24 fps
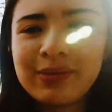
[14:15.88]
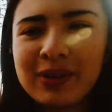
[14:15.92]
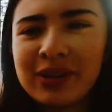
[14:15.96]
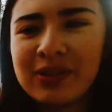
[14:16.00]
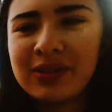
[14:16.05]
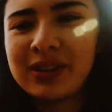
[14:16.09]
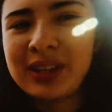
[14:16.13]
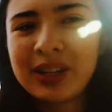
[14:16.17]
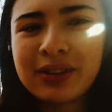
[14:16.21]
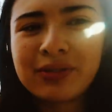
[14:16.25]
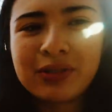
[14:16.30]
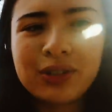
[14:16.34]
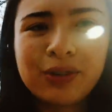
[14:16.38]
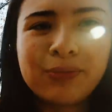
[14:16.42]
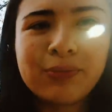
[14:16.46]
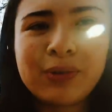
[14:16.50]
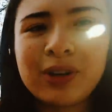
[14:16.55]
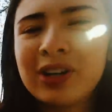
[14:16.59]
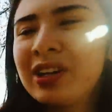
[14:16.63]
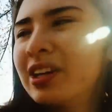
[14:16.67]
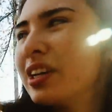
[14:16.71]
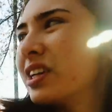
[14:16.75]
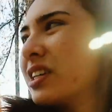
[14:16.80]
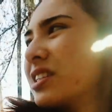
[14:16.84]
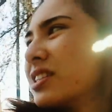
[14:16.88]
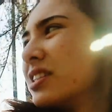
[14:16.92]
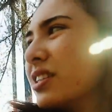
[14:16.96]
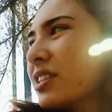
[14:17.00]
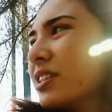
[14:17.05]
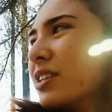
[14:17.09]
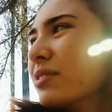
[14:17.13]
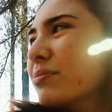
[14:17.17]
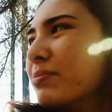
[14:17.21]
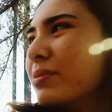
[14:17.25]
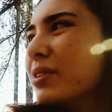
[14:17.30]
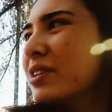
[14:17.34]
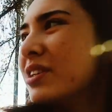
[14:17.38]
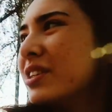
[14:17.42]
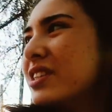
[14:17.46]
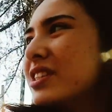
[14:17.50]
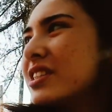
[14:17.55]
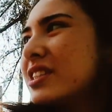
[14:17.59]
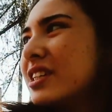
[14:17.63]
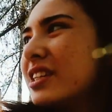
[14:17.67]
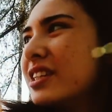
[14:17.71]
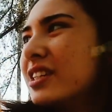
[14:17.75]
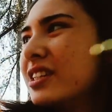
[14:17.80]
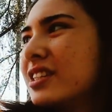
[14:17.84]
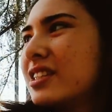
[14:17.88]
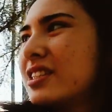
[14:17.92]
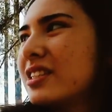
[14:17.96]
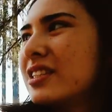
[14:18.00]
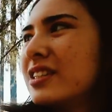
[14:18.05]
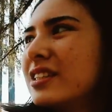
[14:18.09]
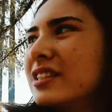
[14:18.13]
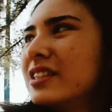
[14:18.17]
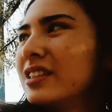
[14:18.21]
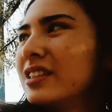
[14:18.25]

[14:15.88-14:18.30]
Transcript: about like robotics and computer science?